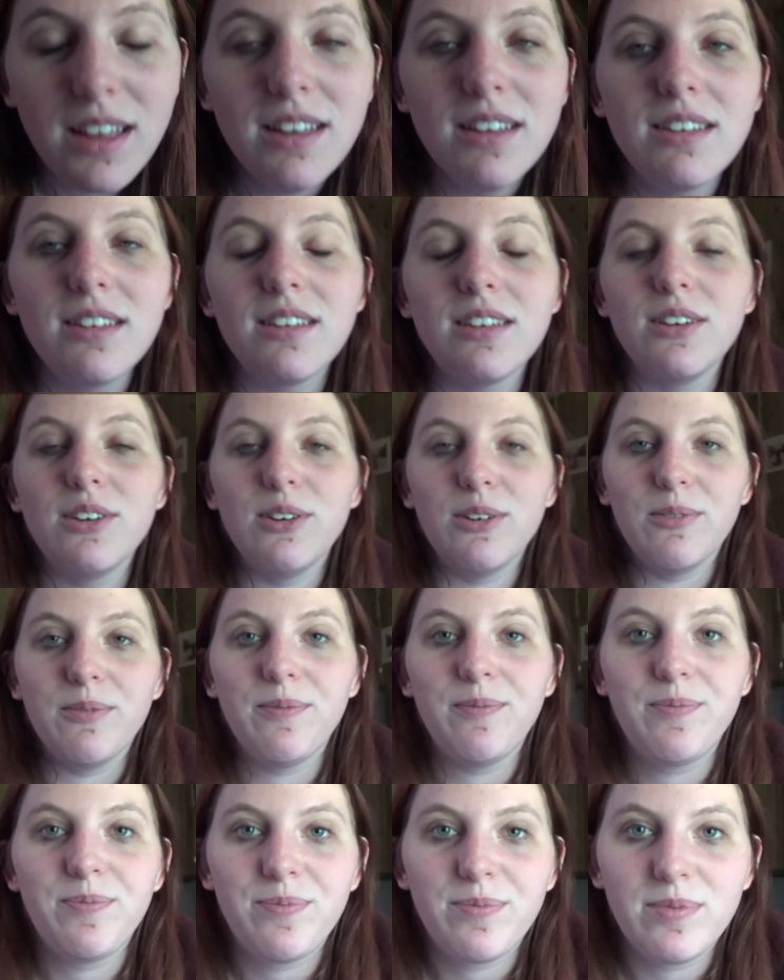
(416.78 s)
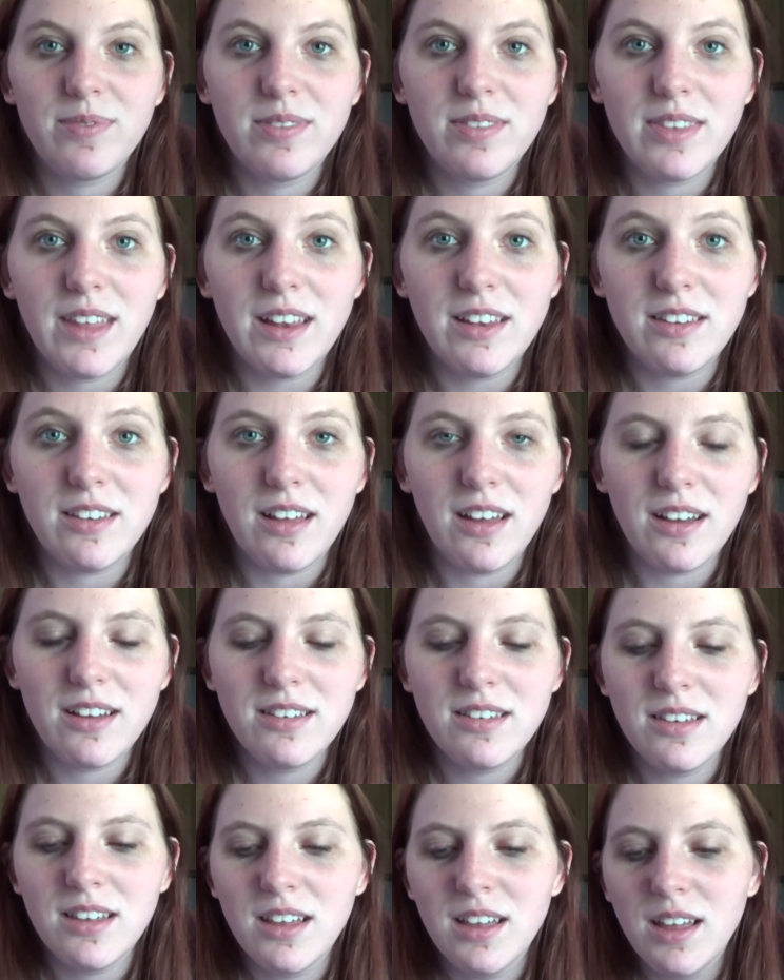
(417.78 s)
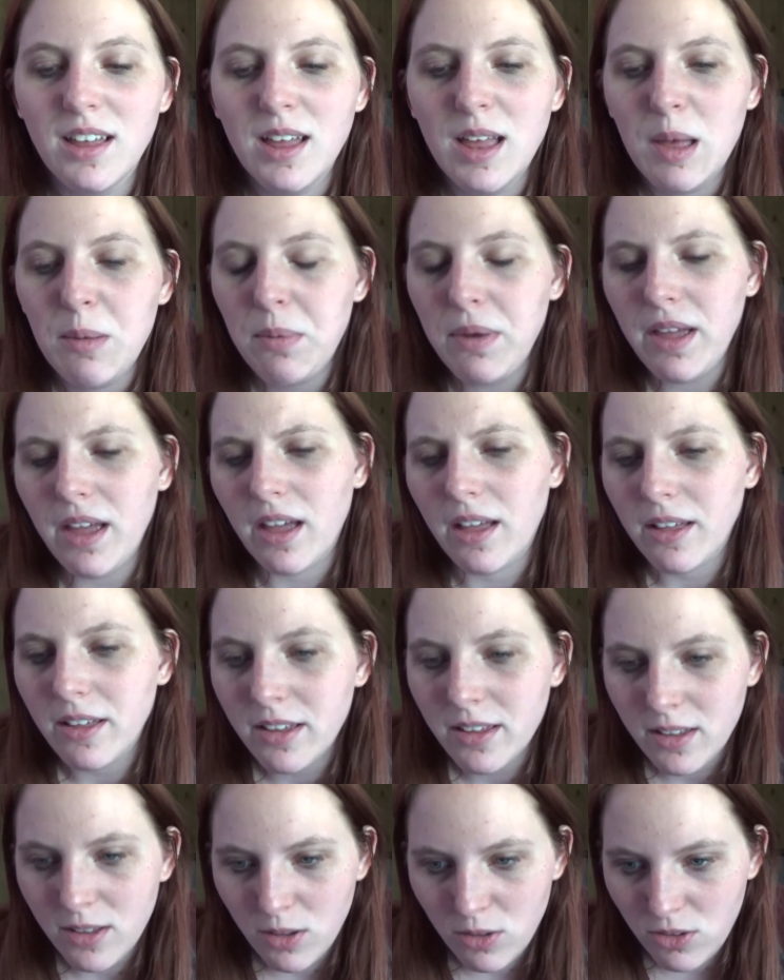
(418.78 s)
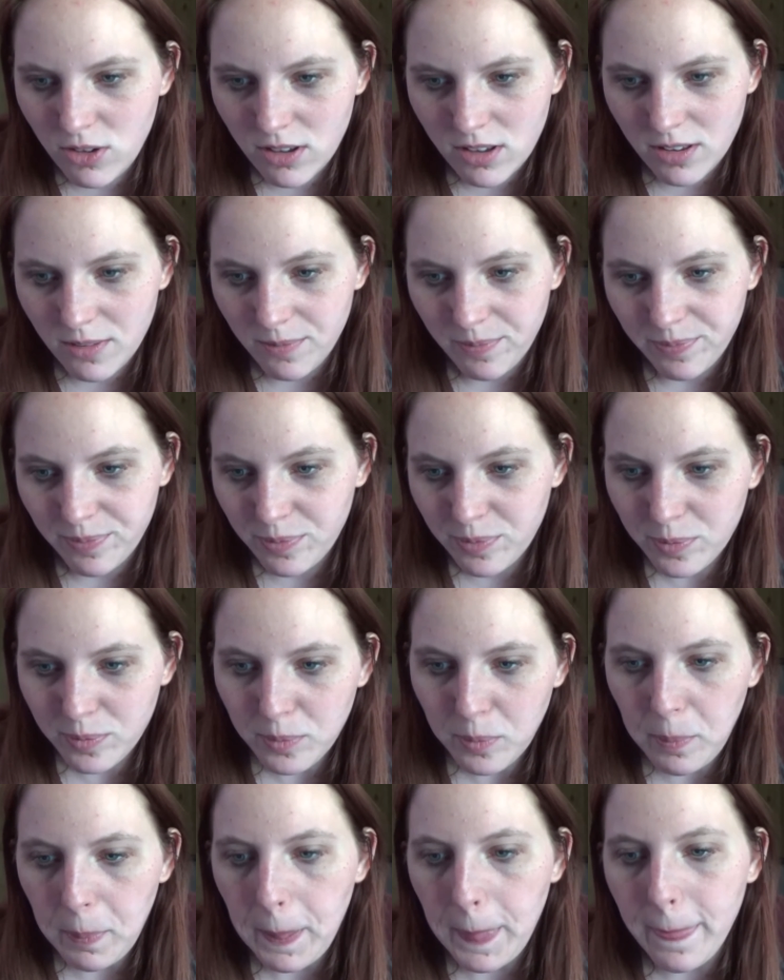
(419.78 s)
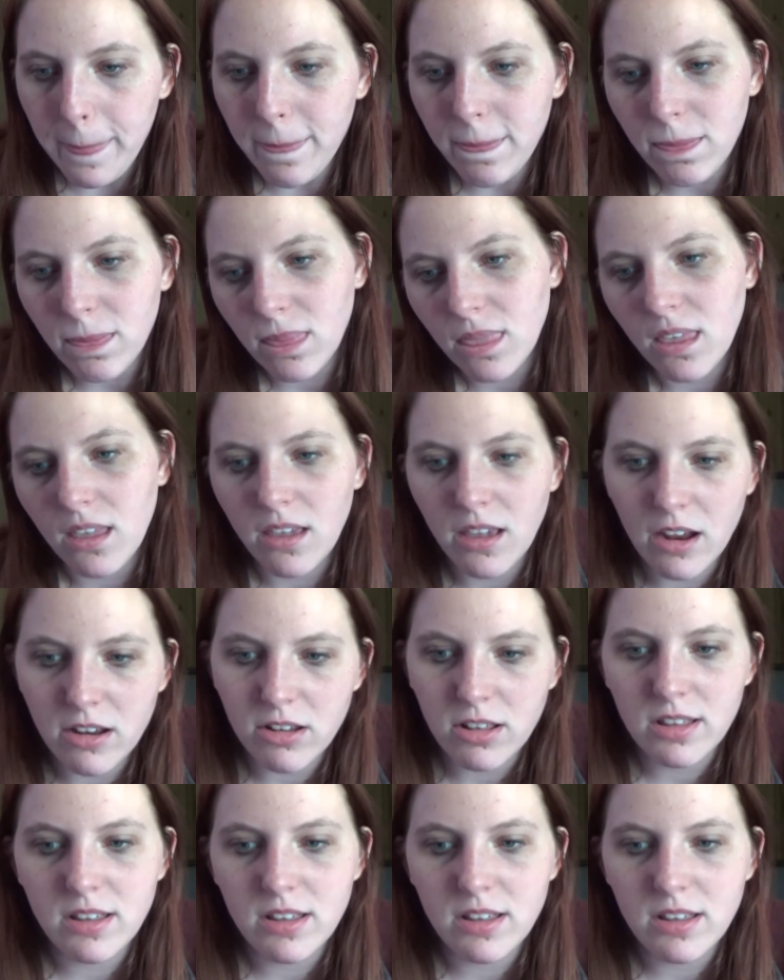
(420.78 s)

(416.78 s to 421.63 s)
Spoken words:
so that sucks. But yeah, it was just, here's all